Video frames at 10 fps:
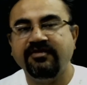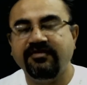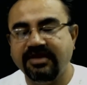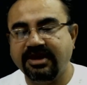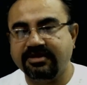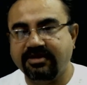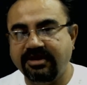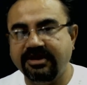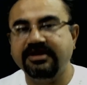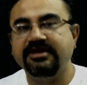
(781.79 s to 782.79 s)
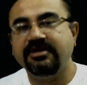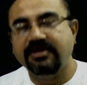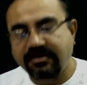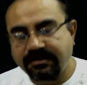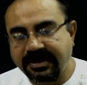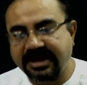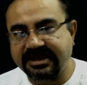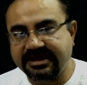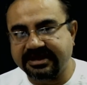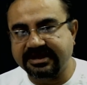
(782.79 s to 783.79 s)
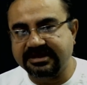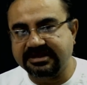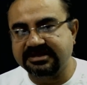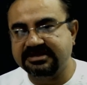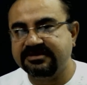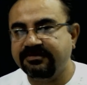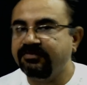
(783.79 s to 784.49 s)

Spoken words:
we are calling peritrichous.